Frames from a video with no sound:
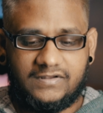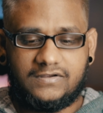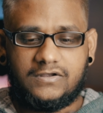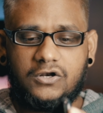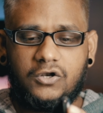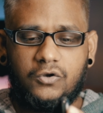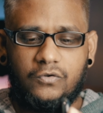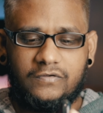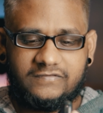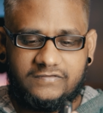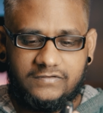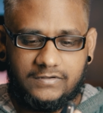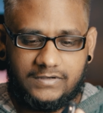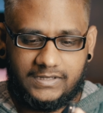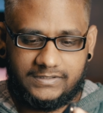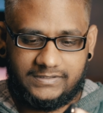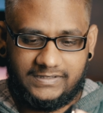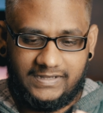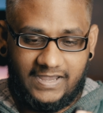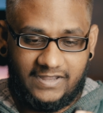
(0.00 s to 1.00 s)
take a close look
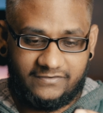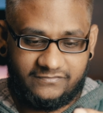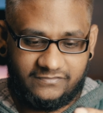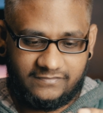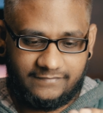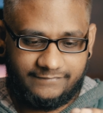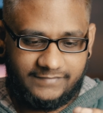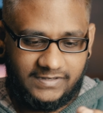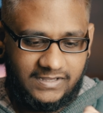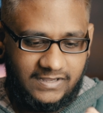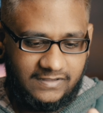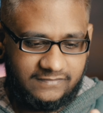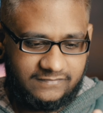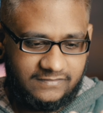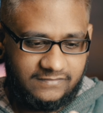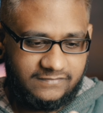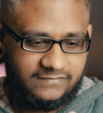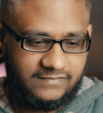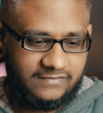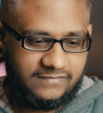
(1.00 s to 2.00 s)
at the edges of the
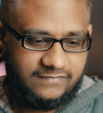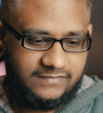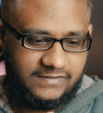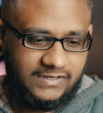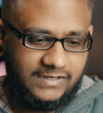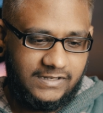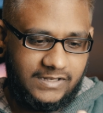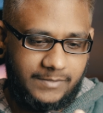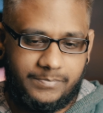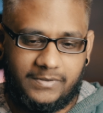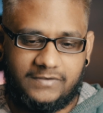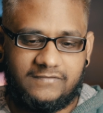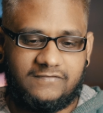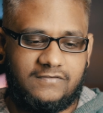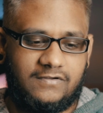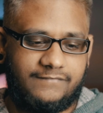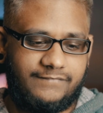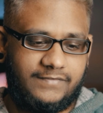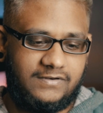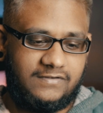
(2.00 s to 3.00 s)
cases, you'll see the lip and
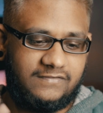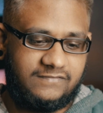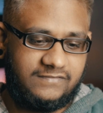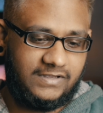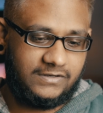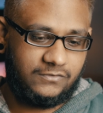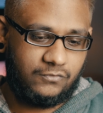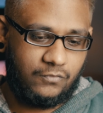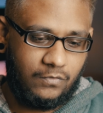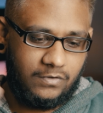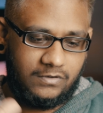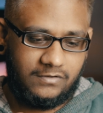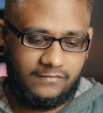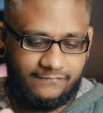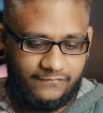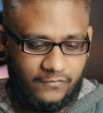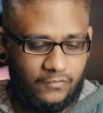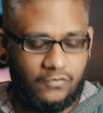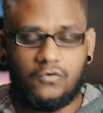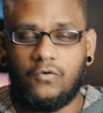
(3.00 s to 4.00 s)
stuff, and you'll see at all
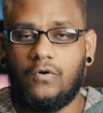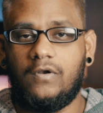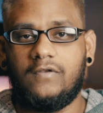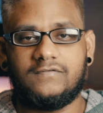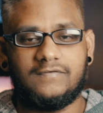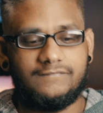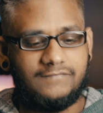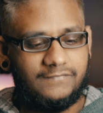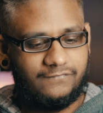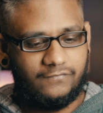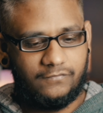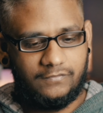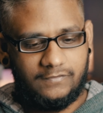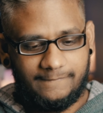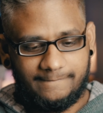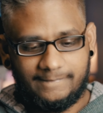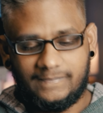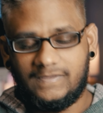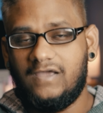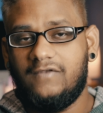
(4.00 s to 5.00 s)
four corners of the
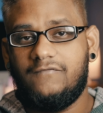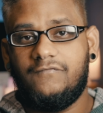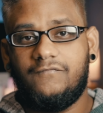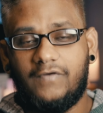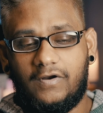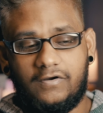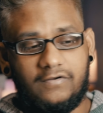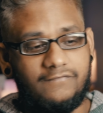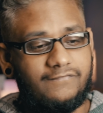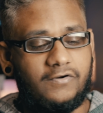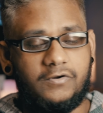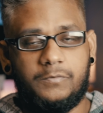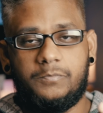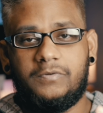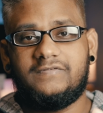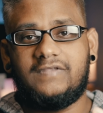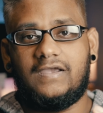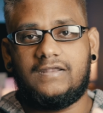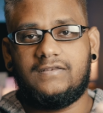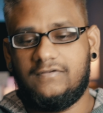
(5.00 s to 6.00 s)
phone, it's very
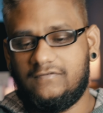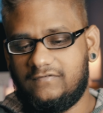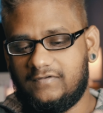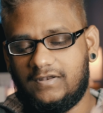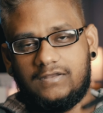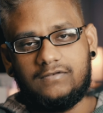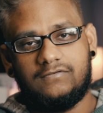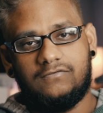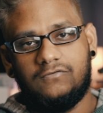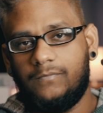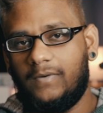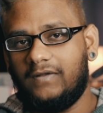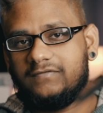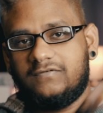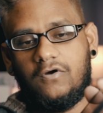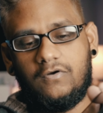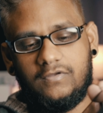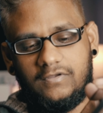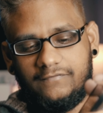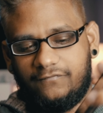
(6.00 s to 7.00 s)
protected. So like no
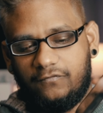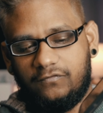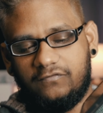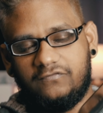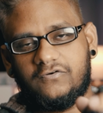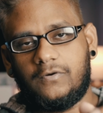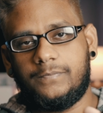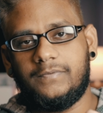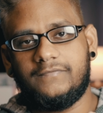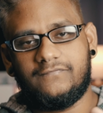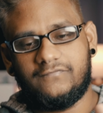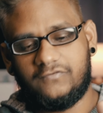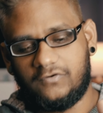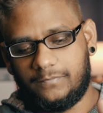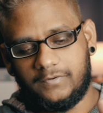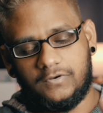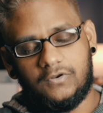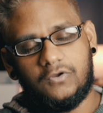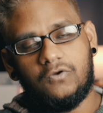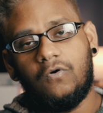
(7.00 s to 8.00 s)
matter how your phone drop, if you
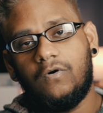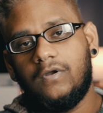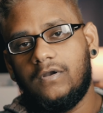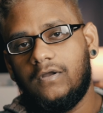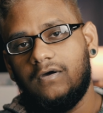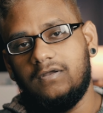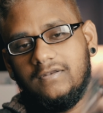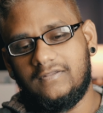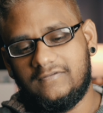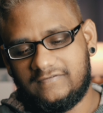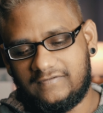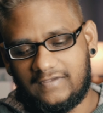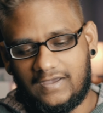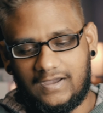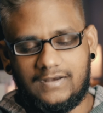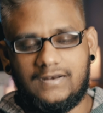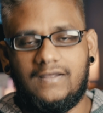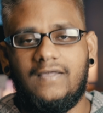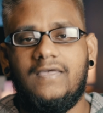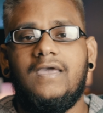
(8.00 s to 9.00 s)
drop on the corner, on the
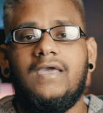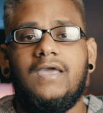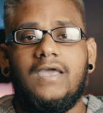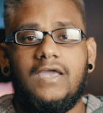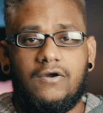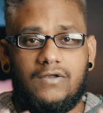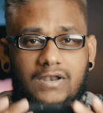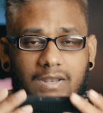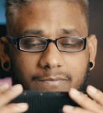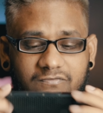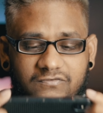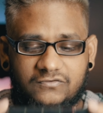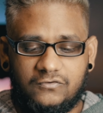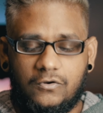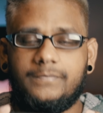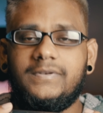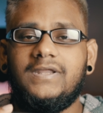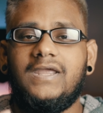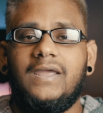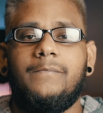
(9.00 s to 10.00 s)
side, it will
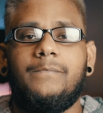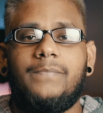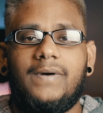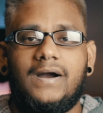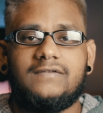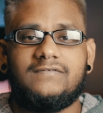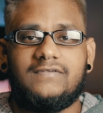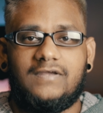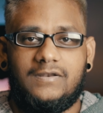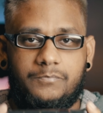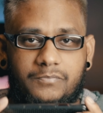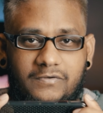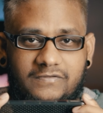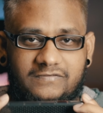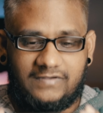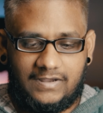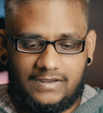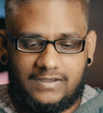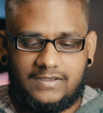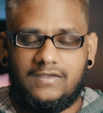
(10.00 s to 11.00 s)
absorb the impact and
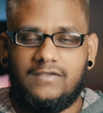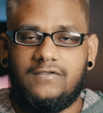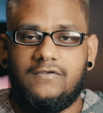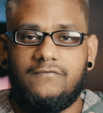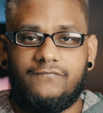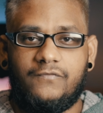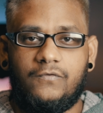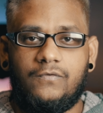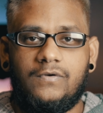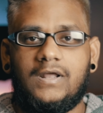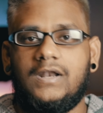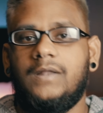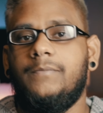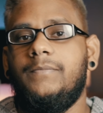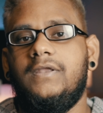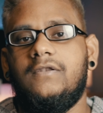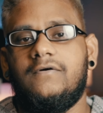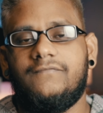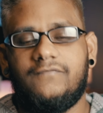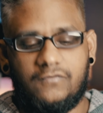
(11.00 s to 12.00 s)
protect your phone. And I
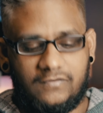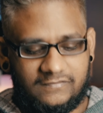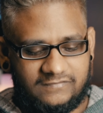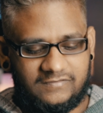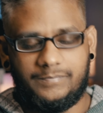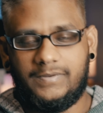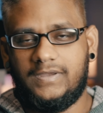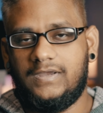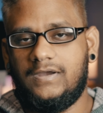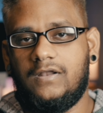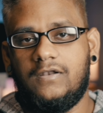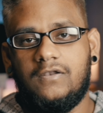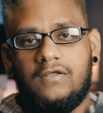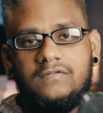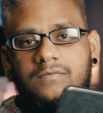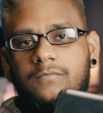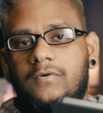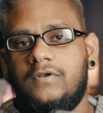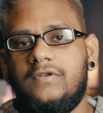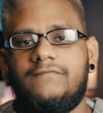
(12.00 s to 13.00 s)
mean, of course, you pay a
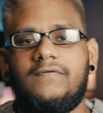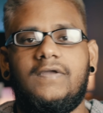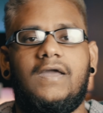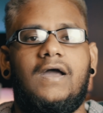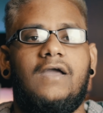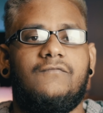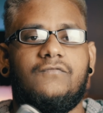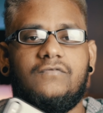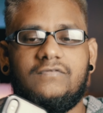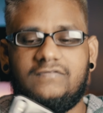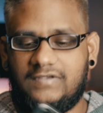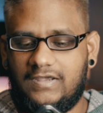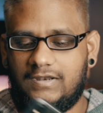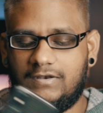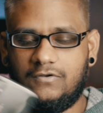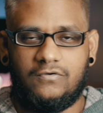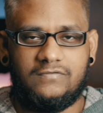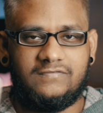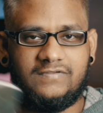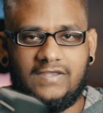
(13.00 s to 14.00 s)
lot of money for your iPhone
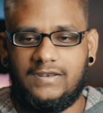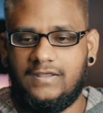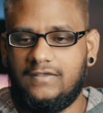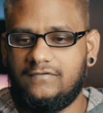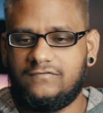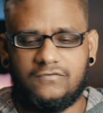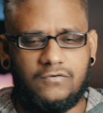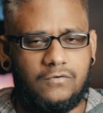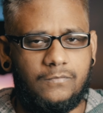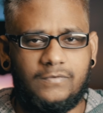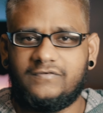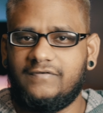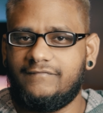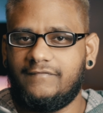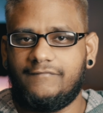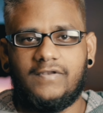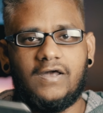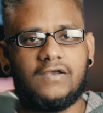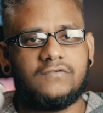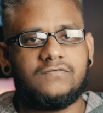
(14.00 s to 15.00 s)
10 or 10s or
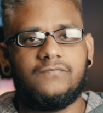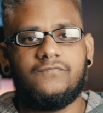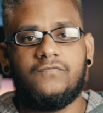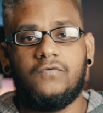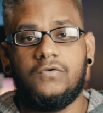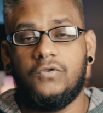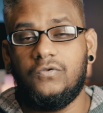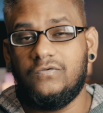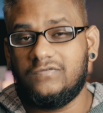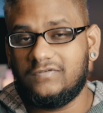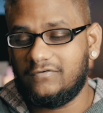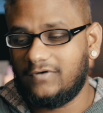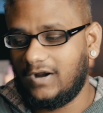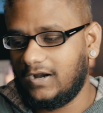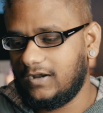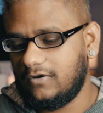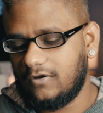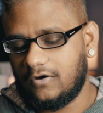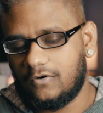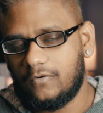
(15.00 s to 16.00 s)
whichever flagship phone you're using
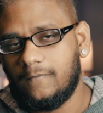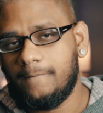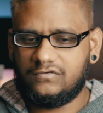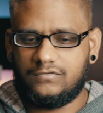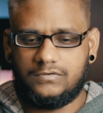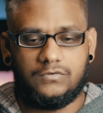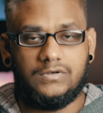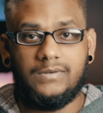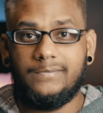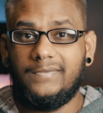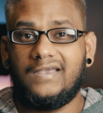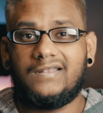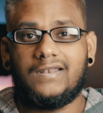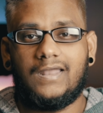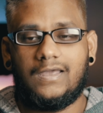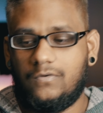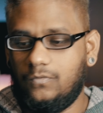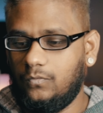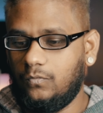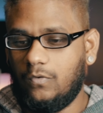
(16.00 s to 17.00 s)
right now. So it only make
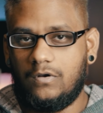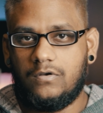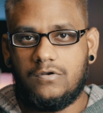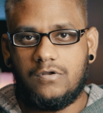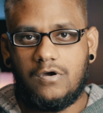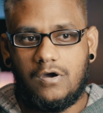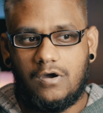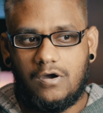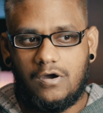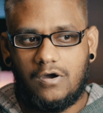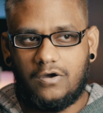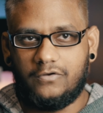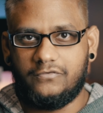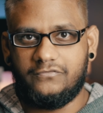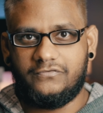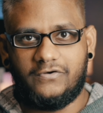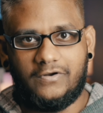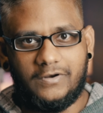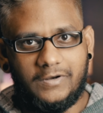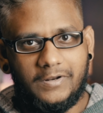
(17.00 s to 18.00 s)
like
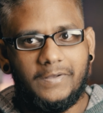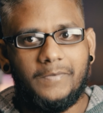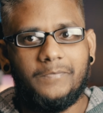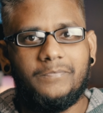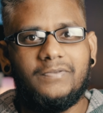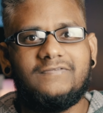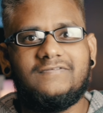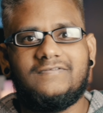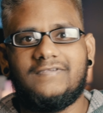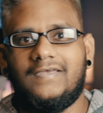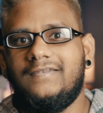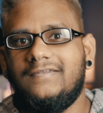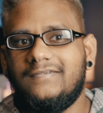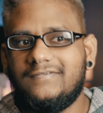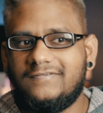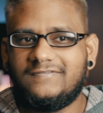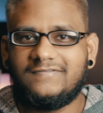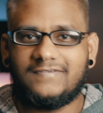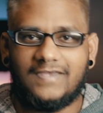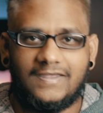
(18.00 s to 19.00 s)

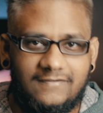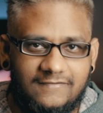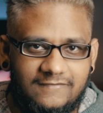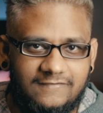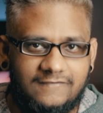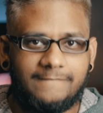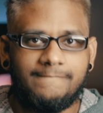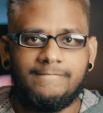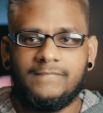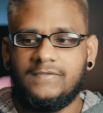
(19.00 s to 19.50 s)
100% sense